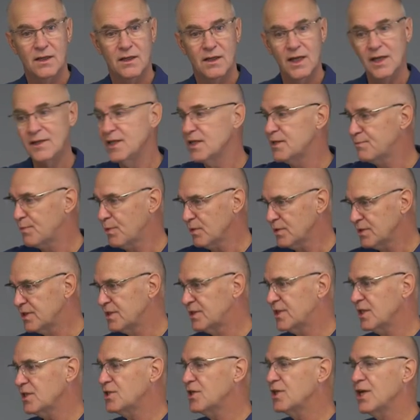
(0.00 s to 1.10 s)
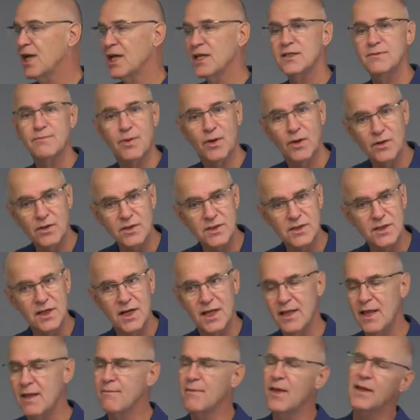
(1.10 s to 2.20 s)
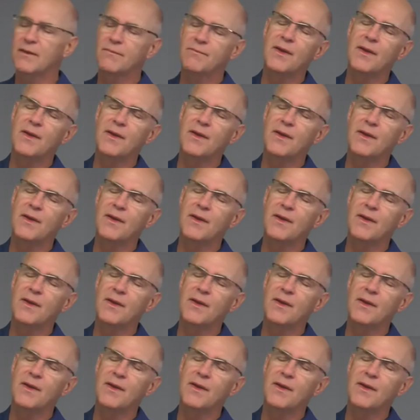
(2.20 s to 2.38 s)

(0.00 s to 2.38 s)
And this person's such a nice person and they make